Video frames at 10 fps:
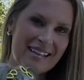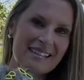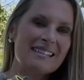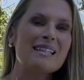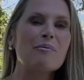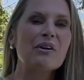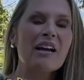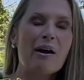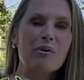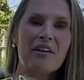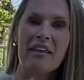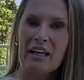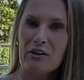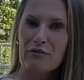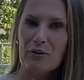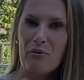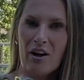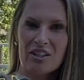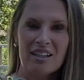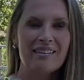Summer and I want to thank you for
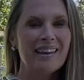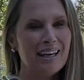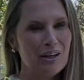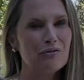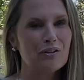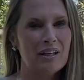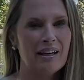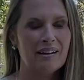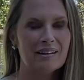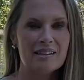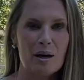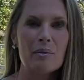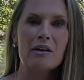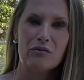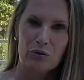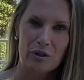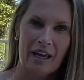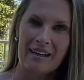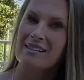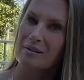watching, and thank you for taking the time out of your
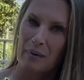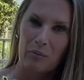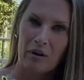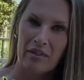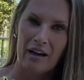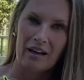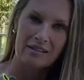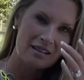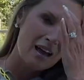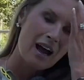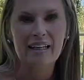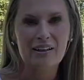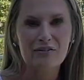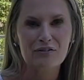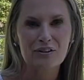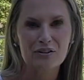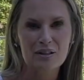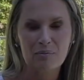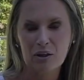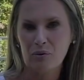day to spend with us. If there's
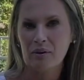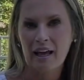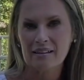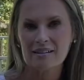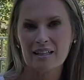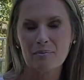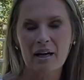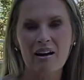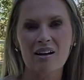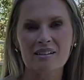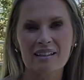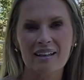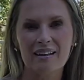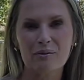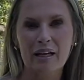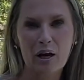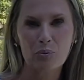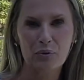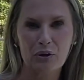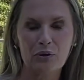something you would like to see in my content that would
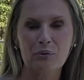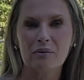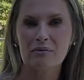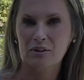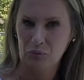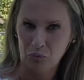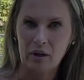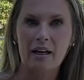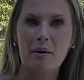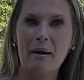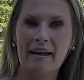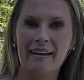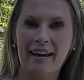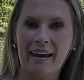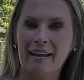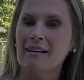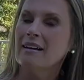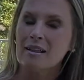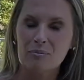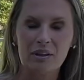help you to want to come back again,
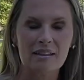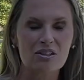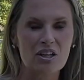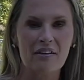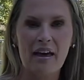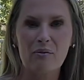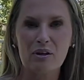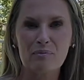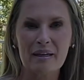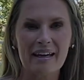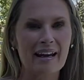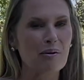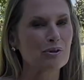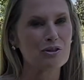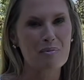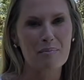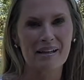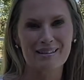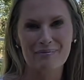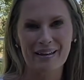please share that with me, and I will do my
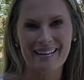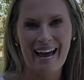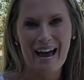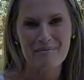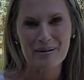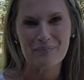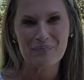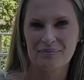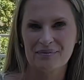best to make that happen.